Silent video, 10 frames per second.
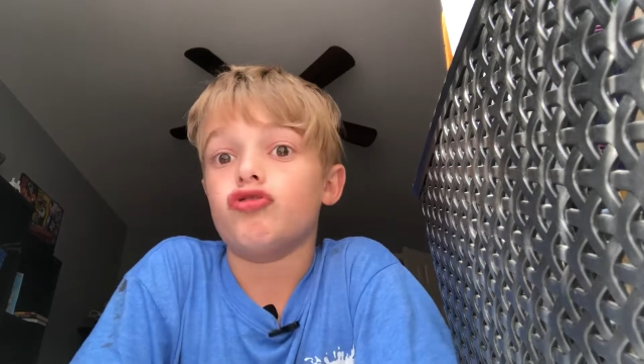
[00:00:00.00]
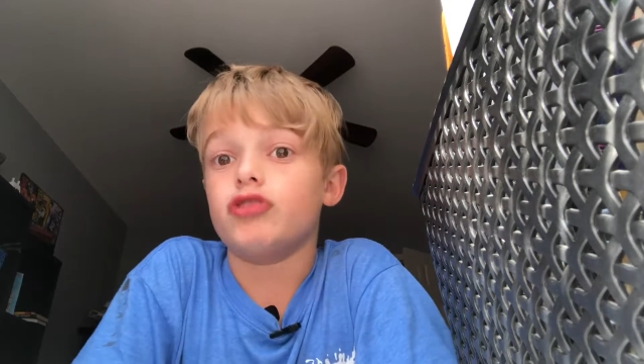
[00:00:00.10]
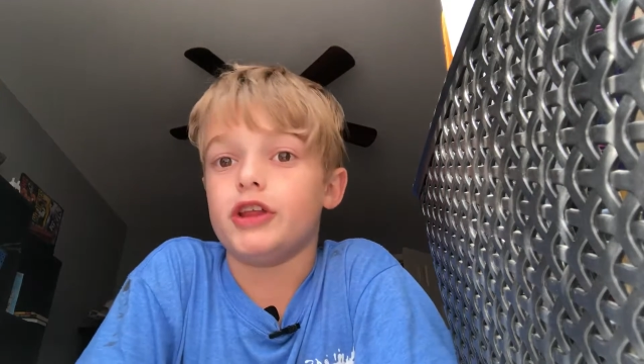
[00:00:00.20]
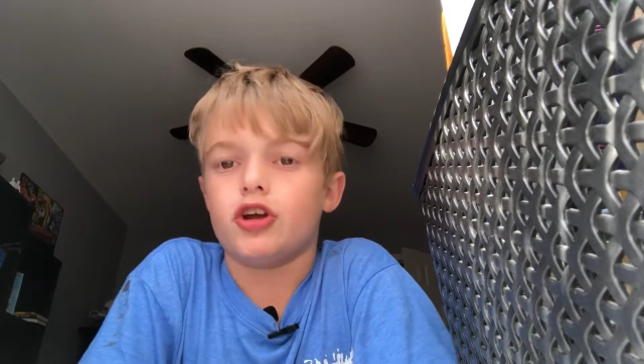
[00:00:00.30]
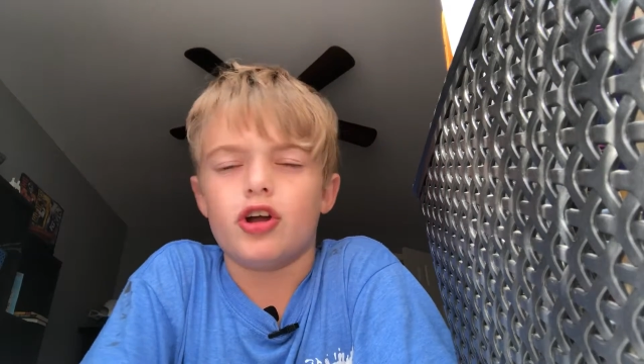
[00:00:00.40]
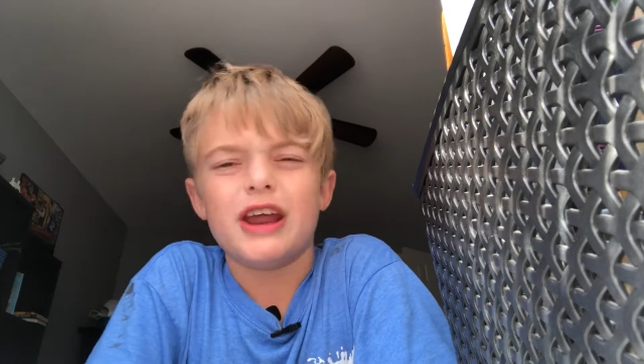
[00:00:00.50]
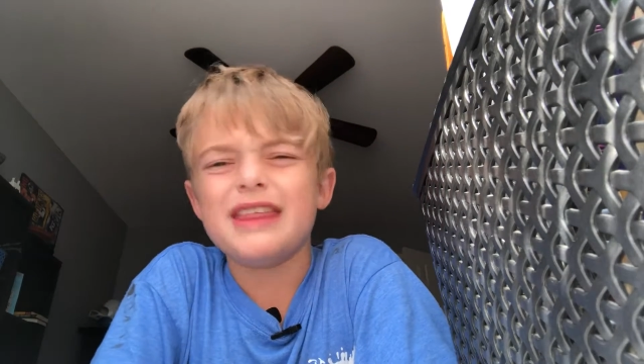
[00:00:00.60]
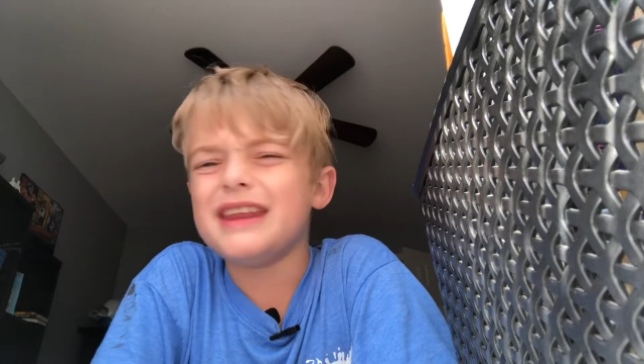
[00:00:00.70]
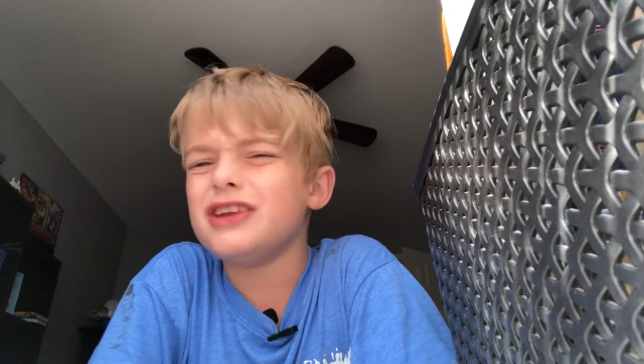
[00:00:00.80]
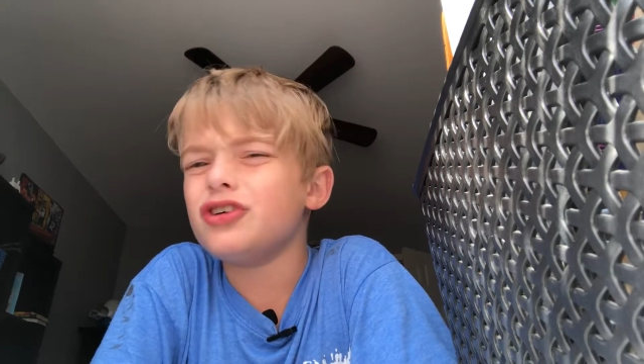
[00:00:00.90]
Really good.
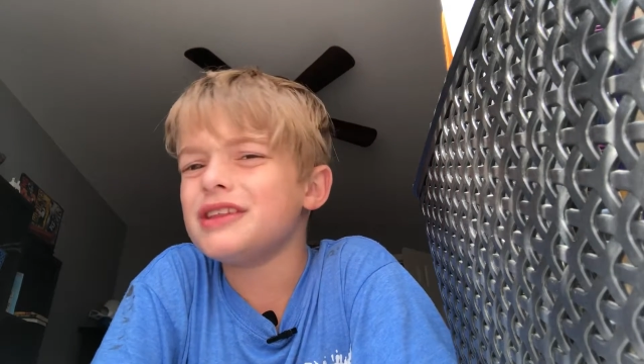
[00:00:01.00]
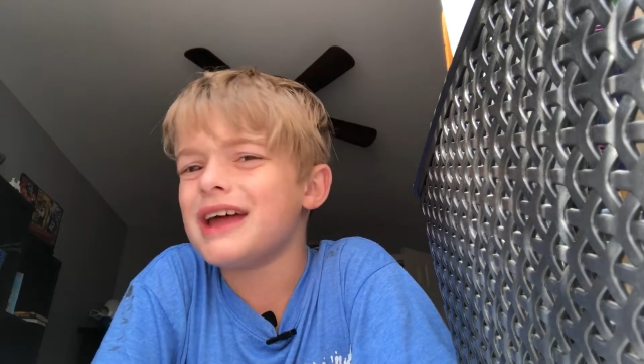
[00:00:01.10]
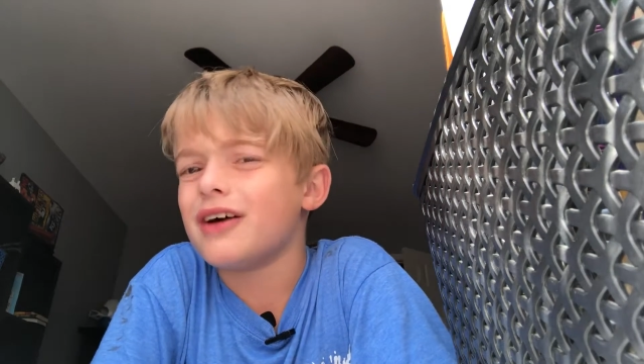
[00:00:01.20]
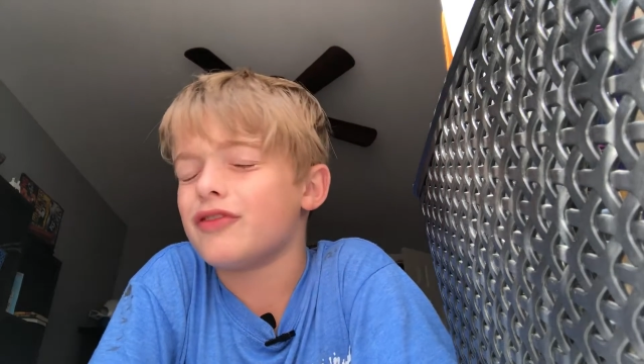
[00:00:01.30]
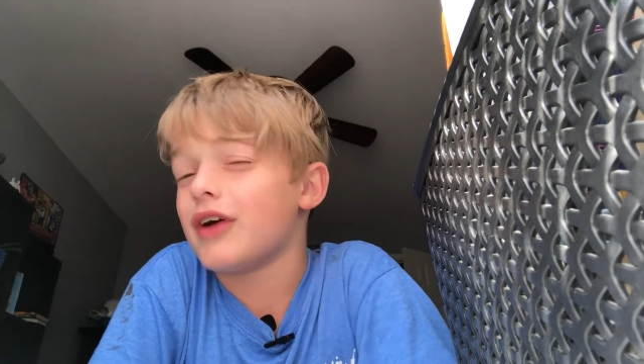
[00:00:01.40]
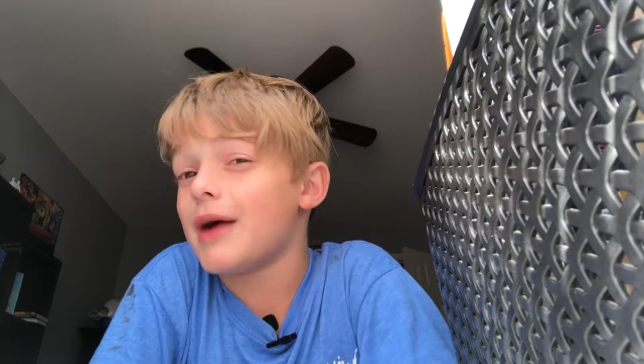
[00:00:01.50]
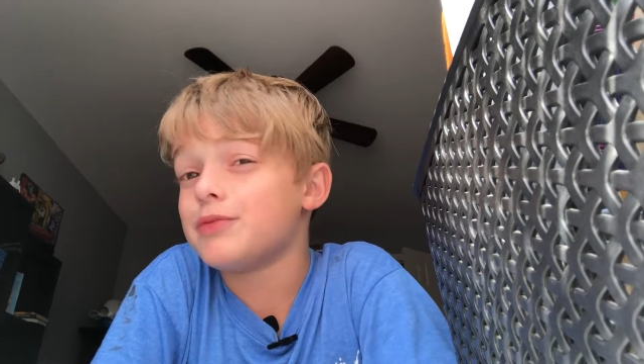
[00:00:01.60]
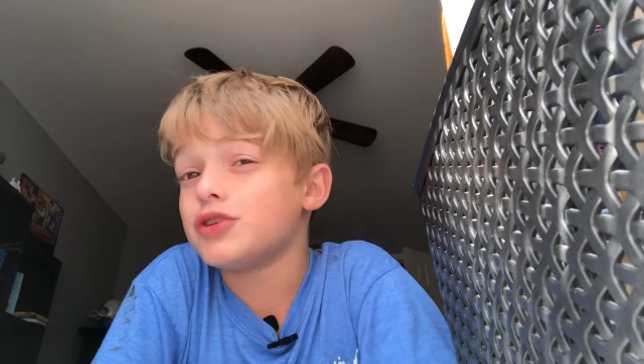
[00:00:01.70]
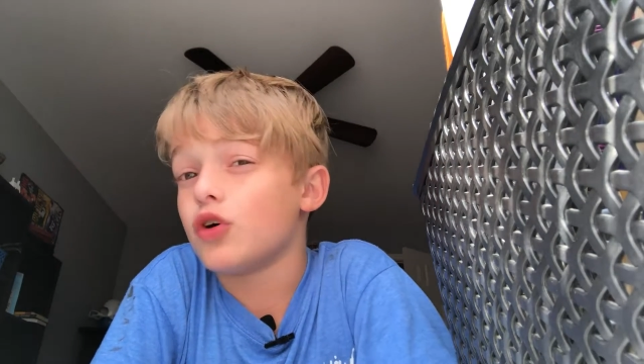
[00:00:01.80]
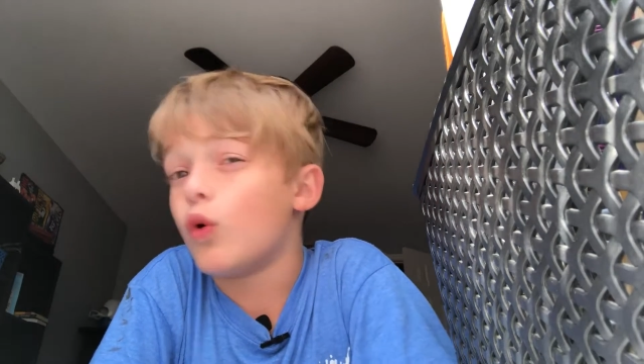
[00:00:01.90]
And then he took that
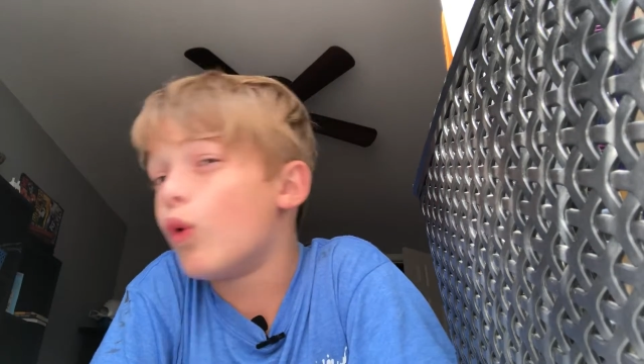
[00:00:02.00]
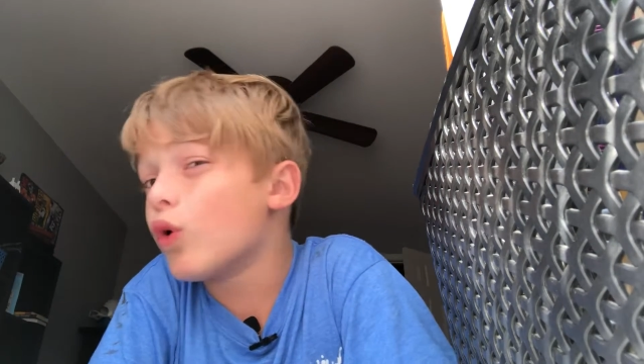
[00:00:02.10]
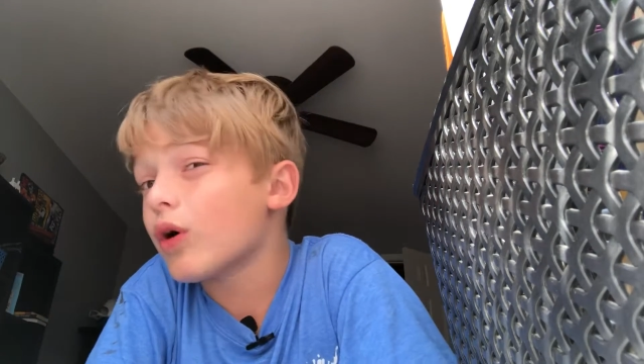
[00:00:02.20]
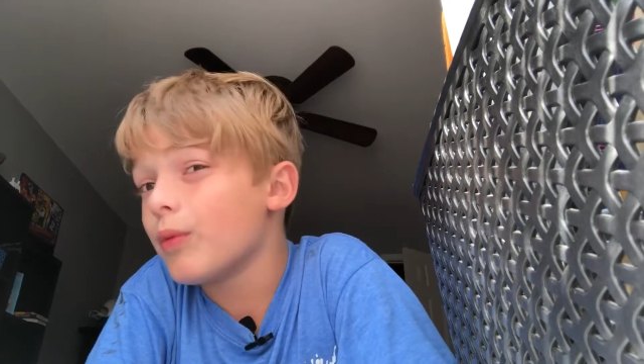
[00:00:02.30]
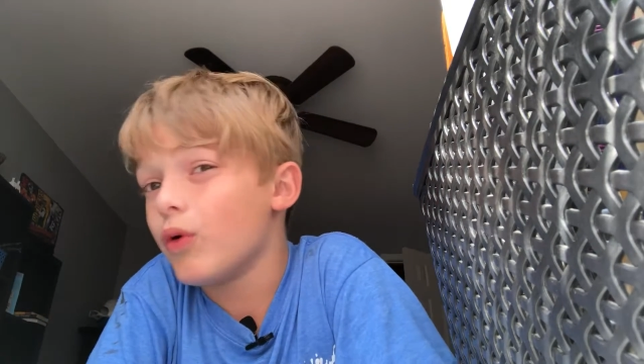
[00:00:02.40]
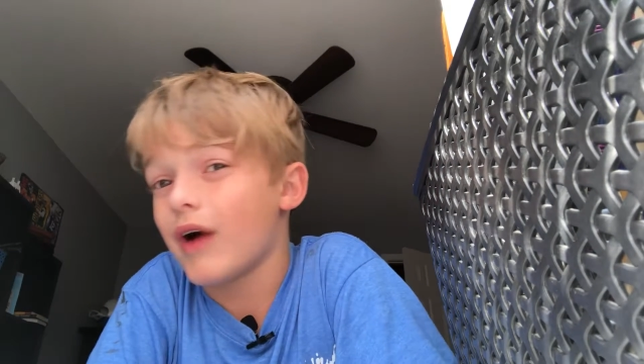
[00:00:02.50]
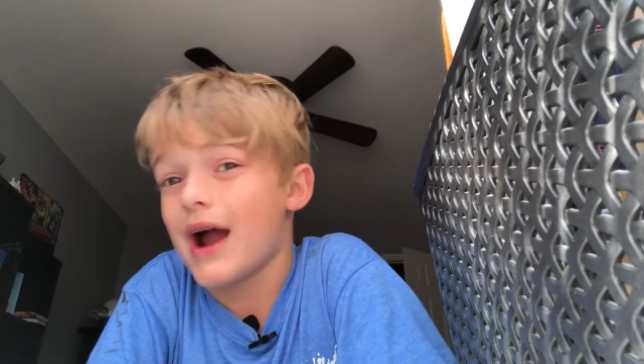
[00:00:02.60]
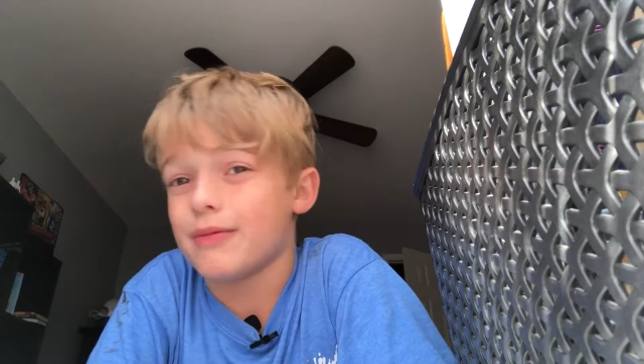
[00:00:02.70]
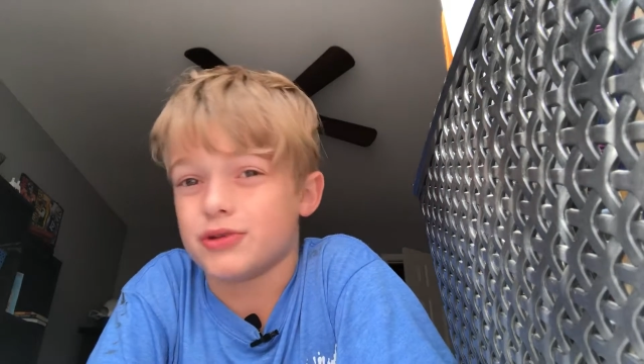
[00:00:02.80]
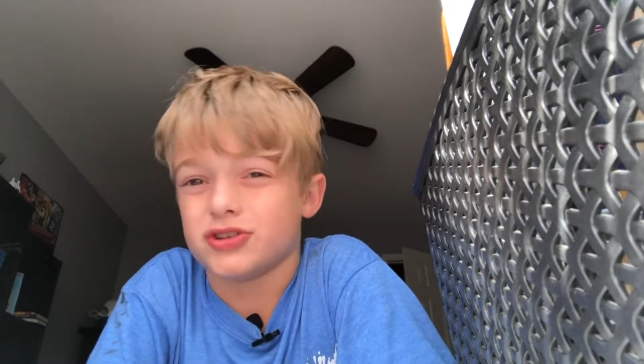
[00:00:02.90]
horrible
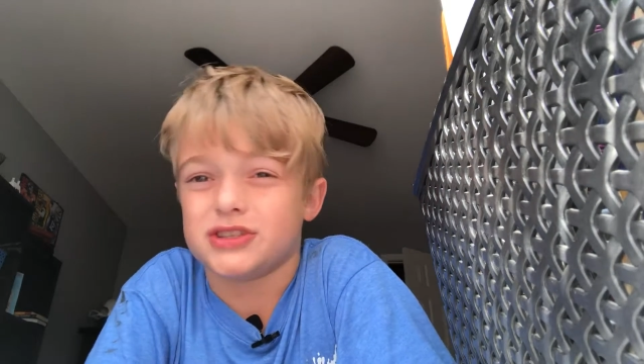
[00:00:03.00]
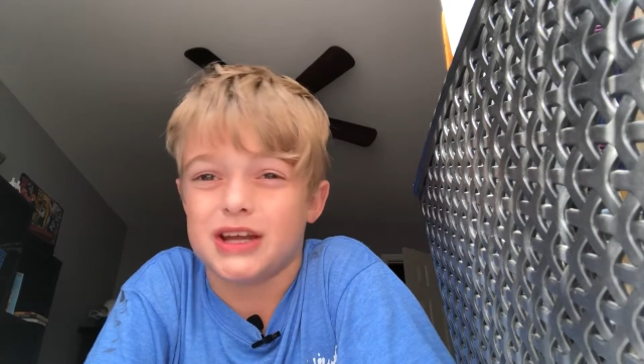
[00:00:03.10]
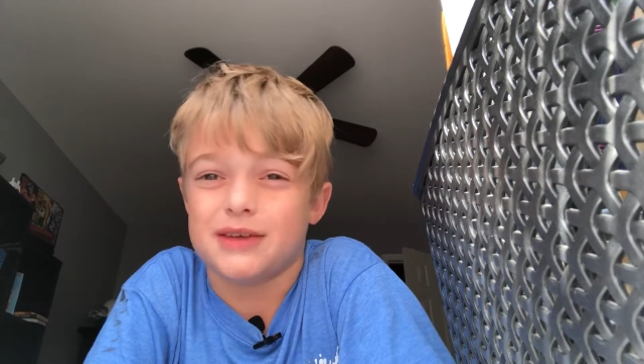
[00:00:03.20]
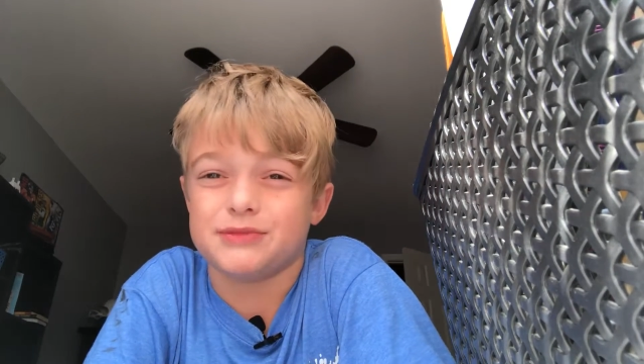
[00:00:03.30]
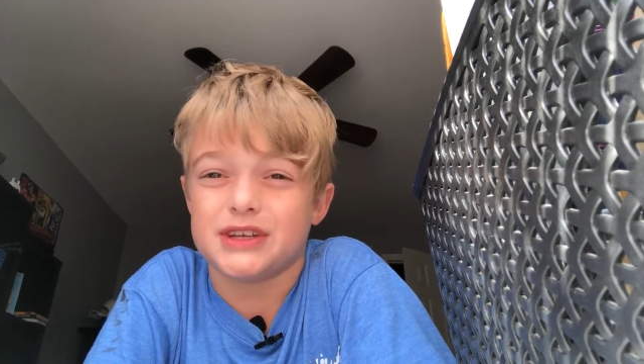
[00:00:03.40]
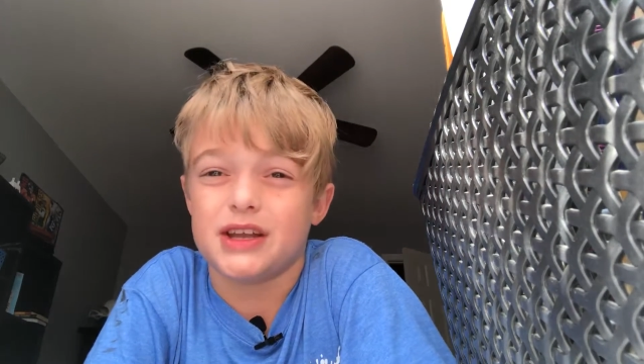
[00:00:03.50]
Raptors teams